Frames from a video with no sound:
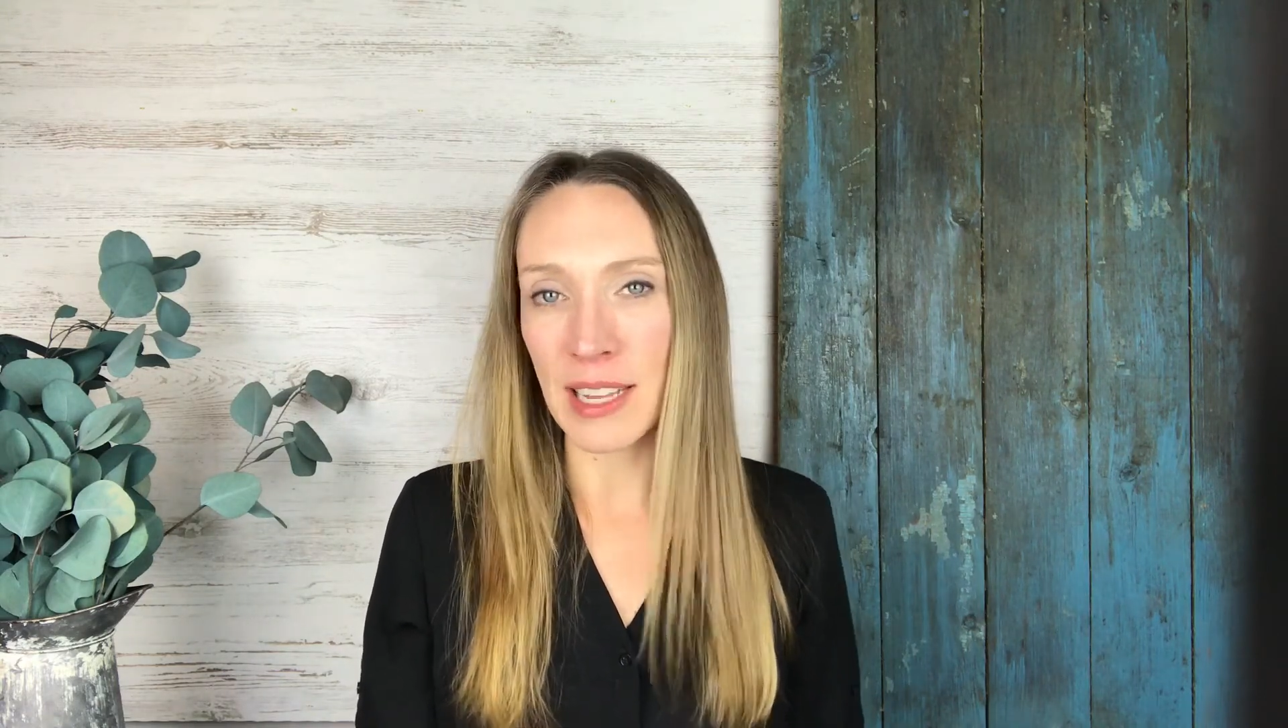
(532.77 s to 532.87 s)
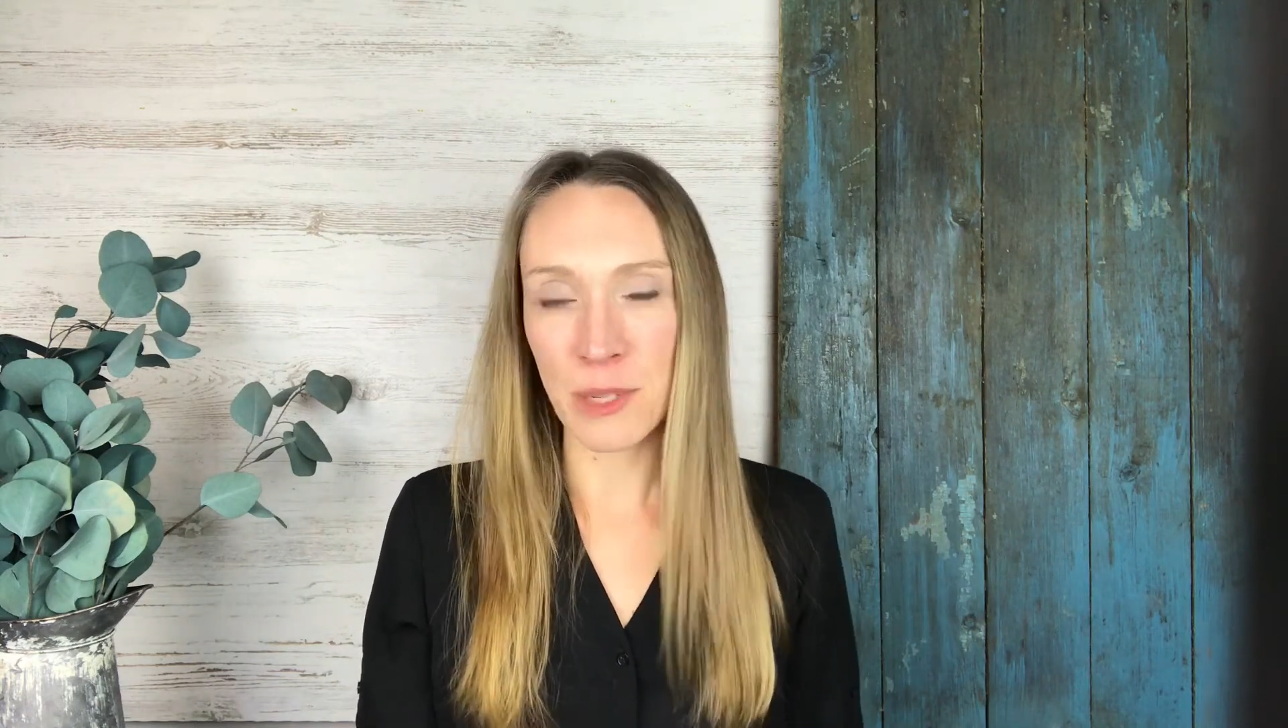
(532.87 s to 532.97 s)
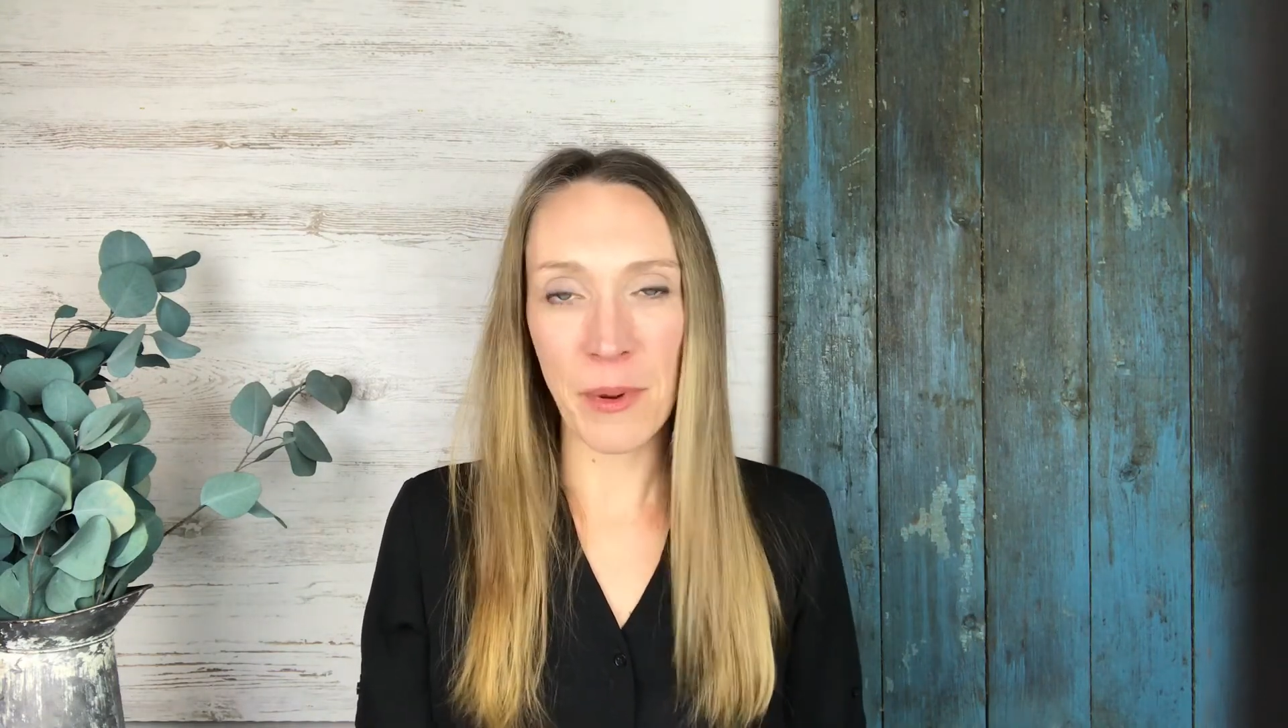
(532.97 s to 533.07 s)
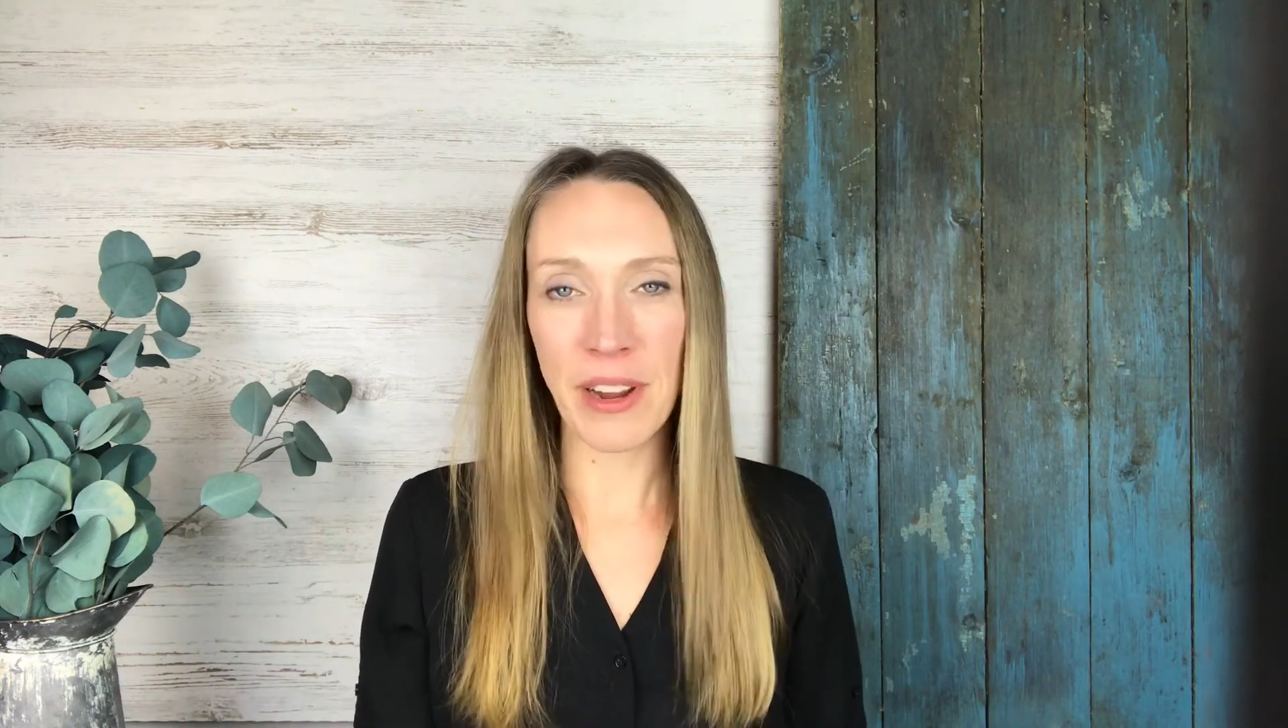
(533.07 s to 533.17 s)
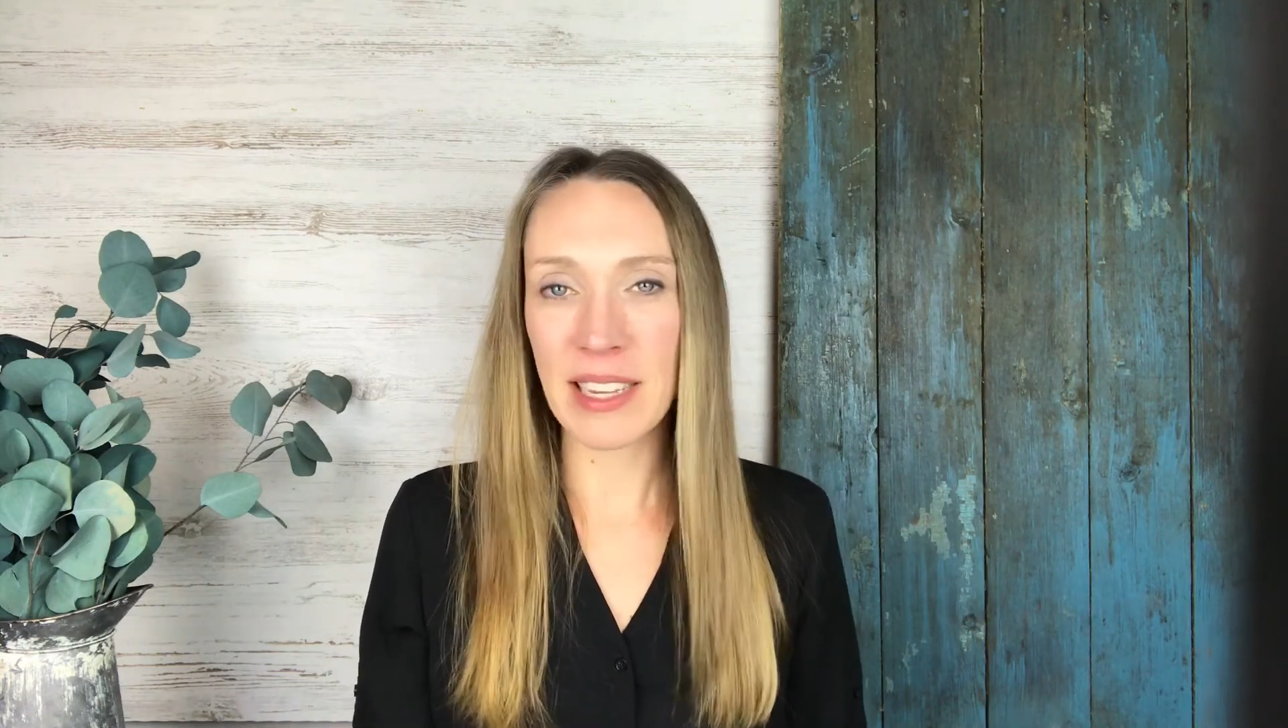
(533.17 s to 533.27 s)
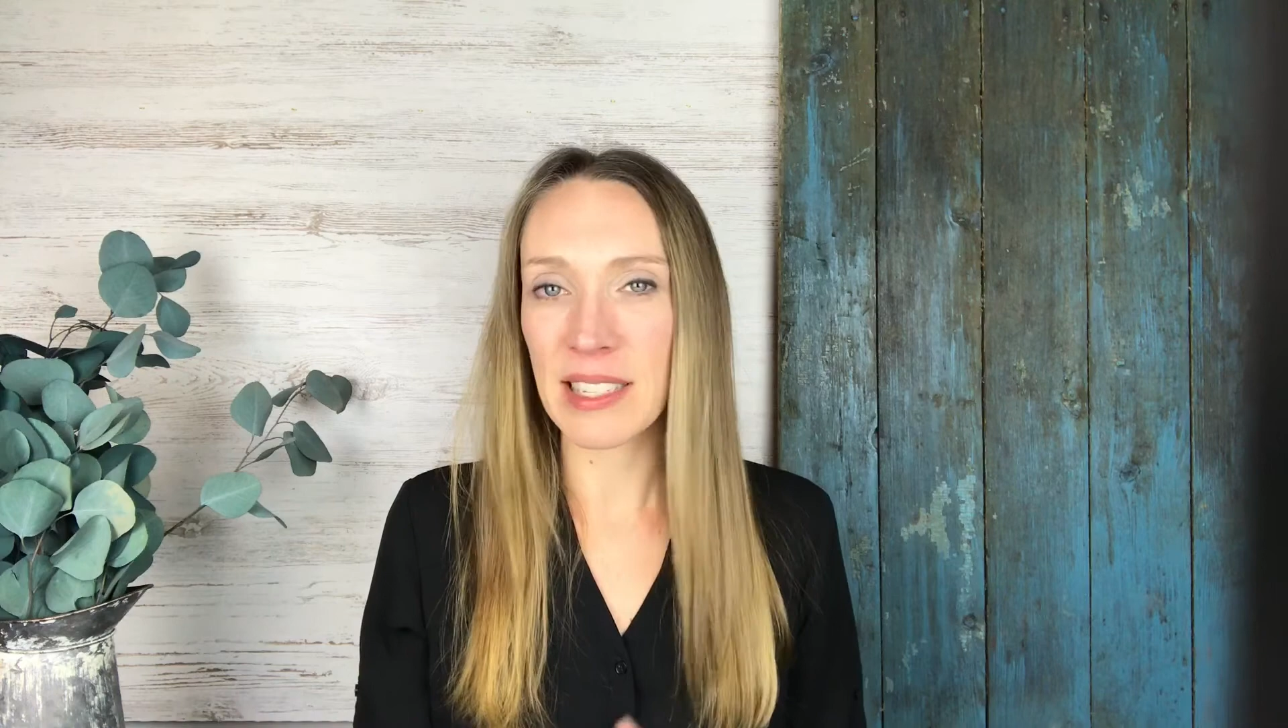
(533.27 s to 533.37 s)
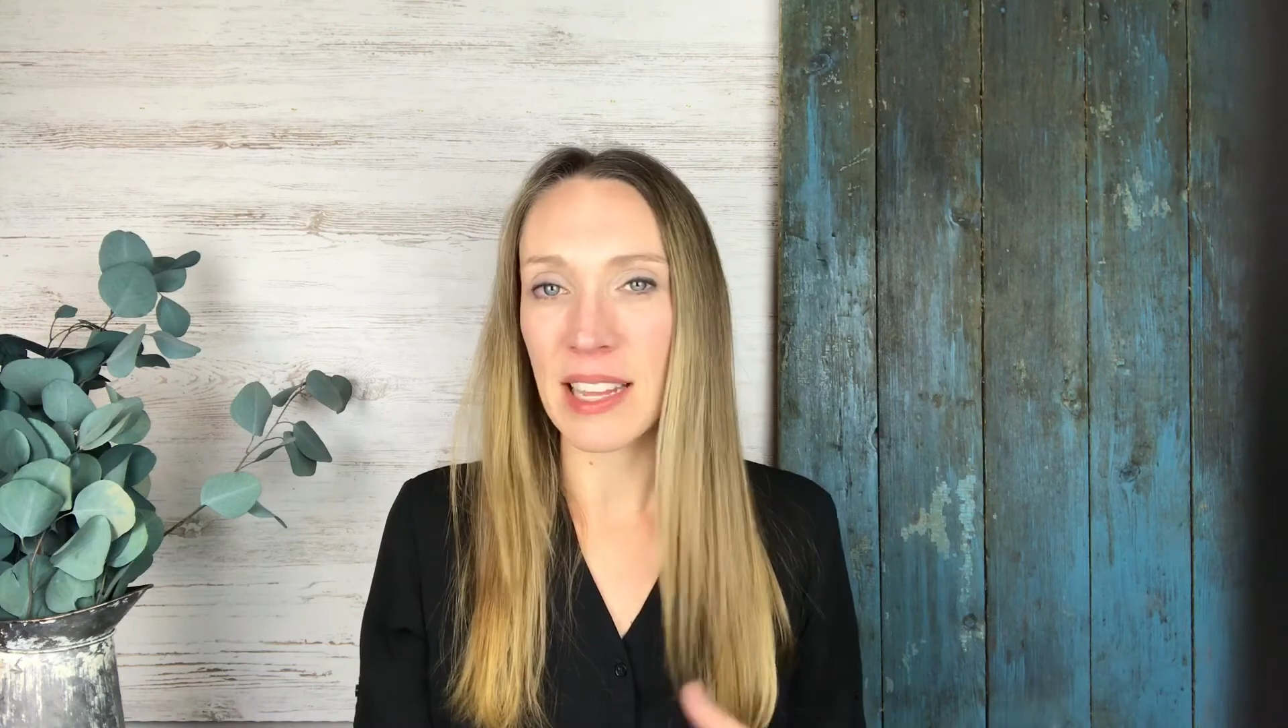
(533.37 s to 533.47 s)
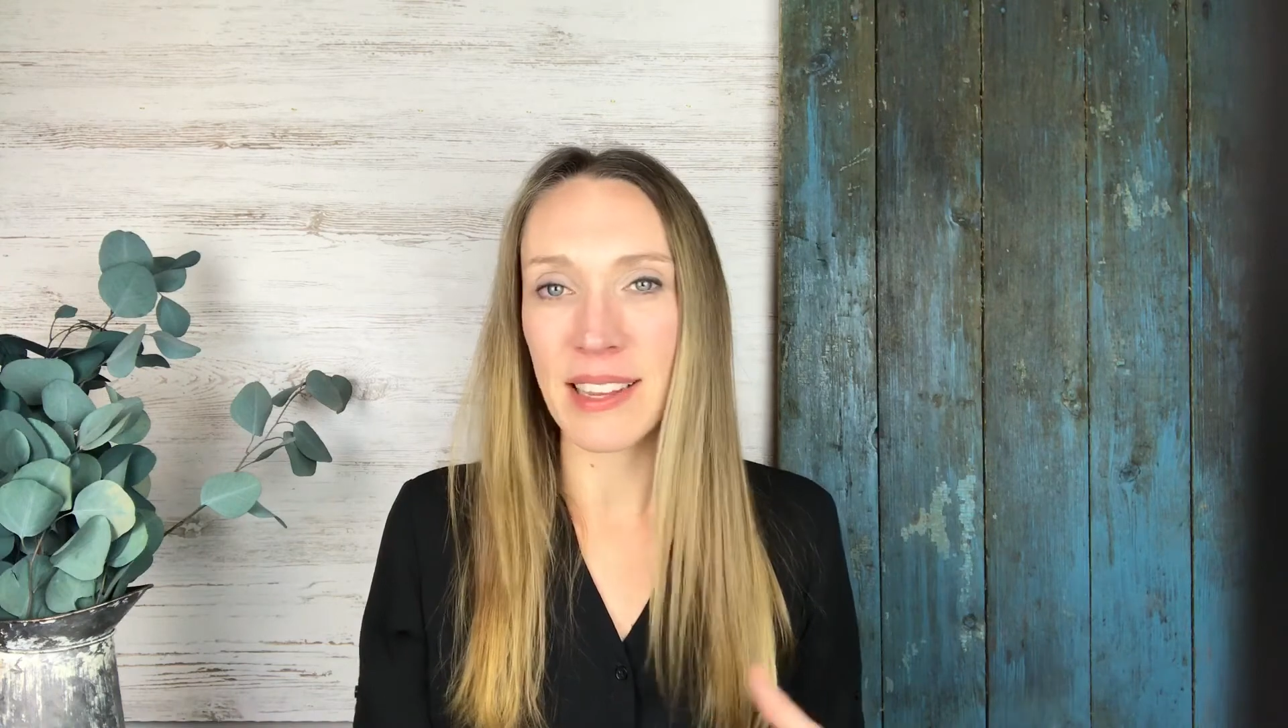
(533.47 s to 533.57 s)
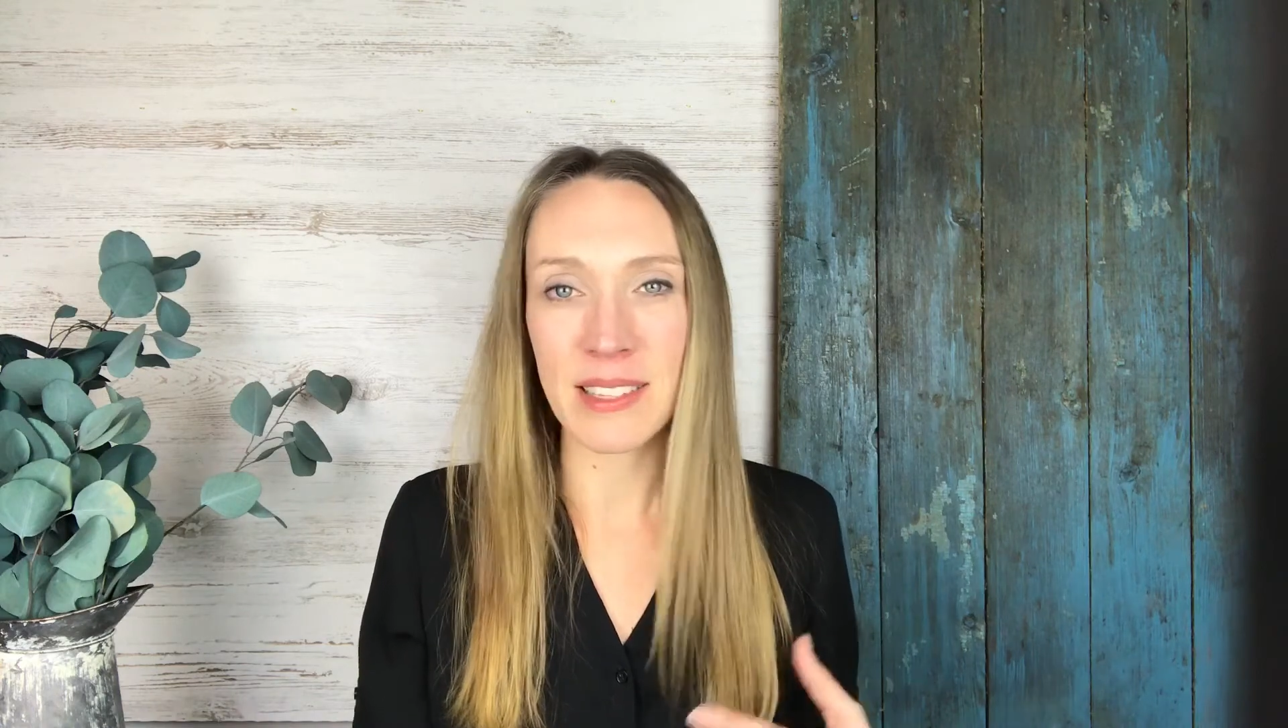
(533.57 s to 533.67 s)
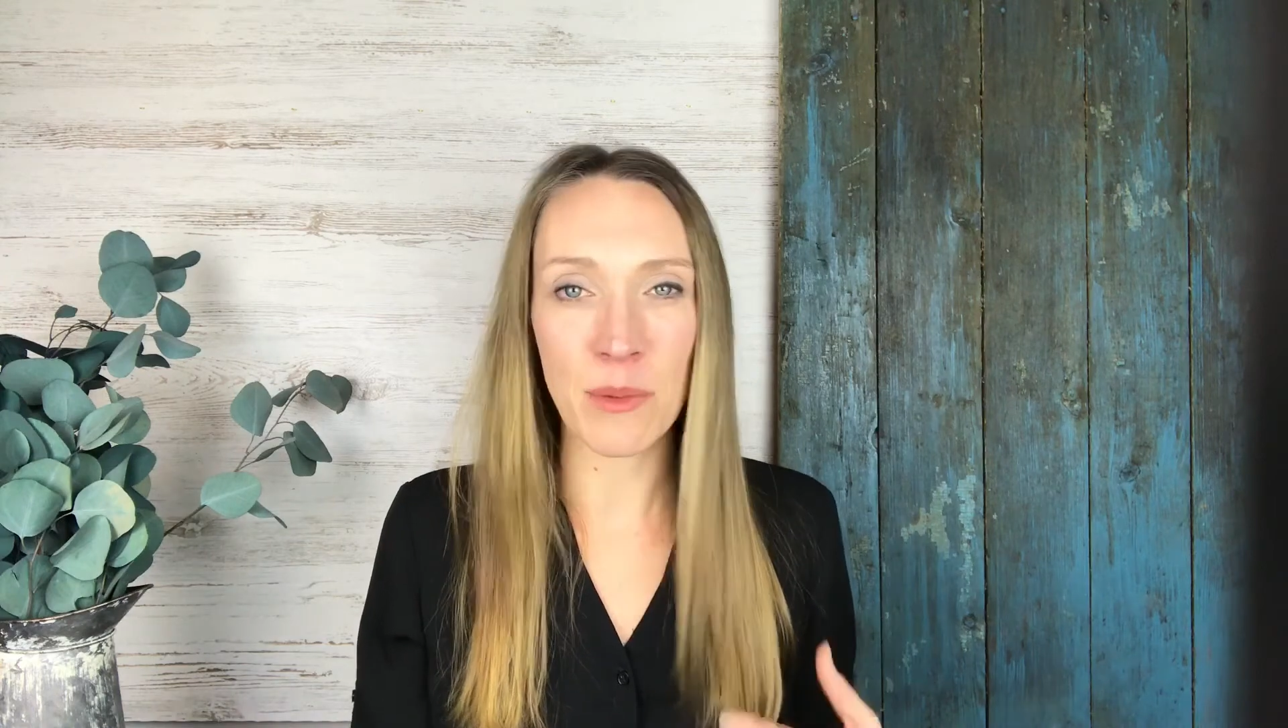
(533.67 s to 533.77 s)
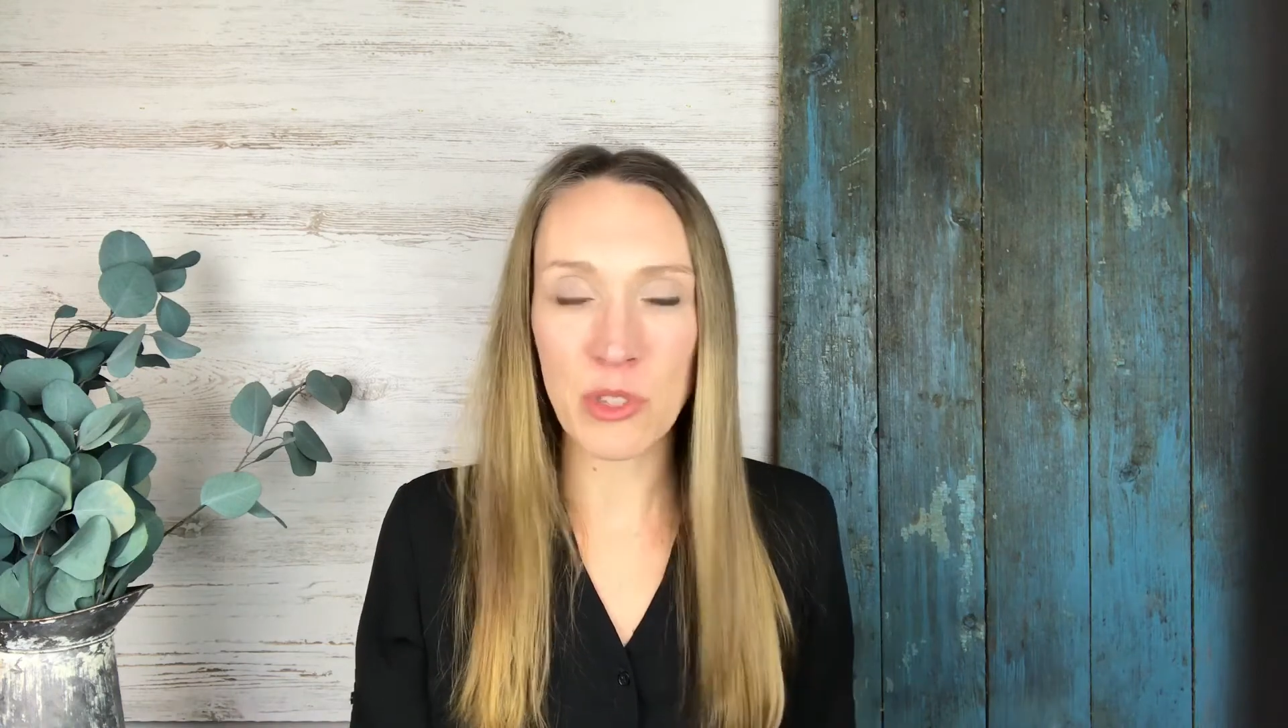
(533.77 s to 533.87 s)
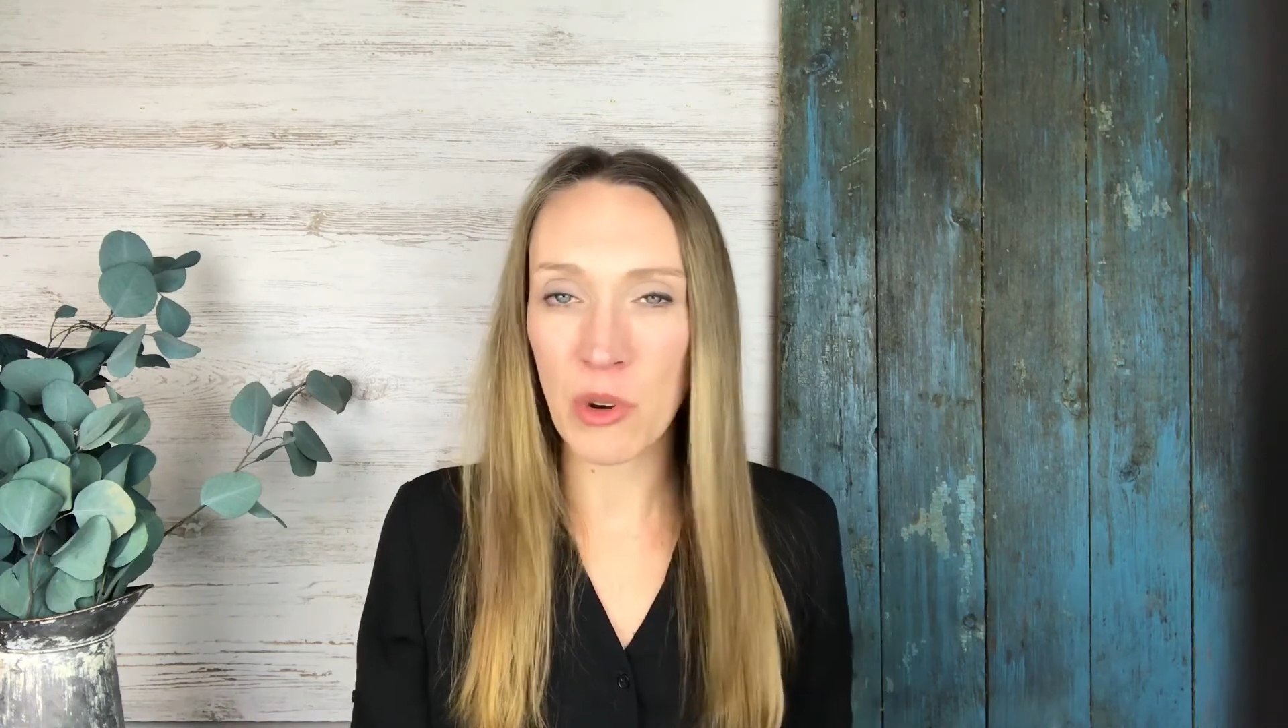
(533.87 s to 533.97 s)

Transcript: experiencing some